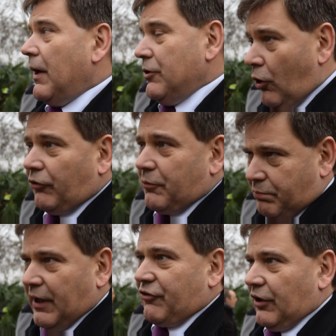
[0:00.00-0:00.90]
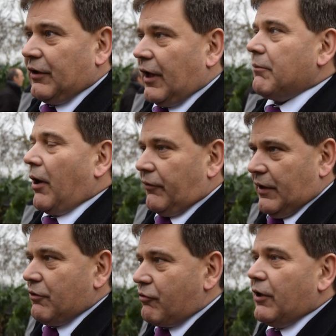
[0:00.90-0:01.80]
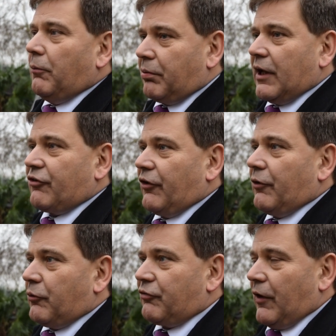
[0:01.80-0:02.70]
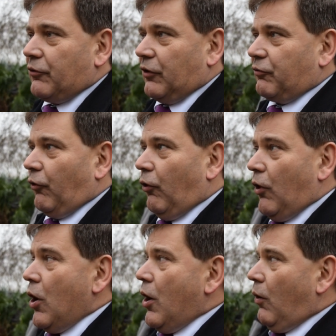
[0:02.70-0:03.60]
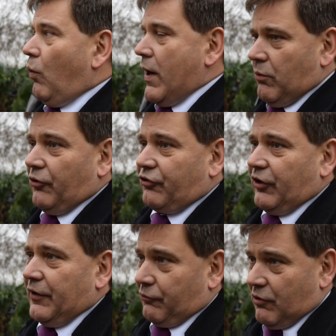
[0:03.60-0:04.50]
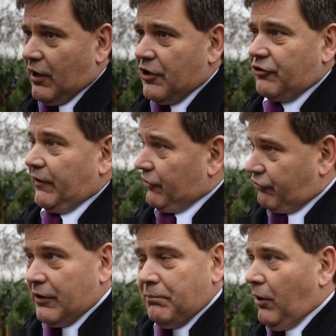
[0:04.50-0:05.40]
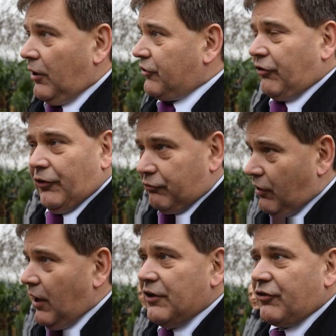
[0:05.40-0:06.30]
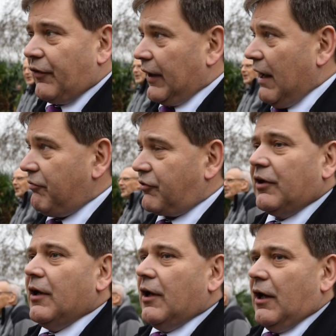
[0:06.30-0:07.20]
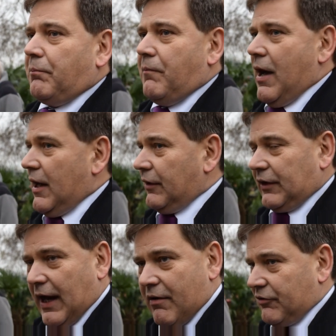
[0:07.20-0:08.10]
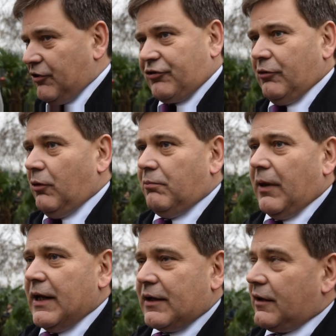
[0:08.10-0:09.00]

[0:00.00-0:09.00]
not Brexit in name only, real Brexit that was voted for, we will see the rise of extreme parties on the right and the left and characters who will make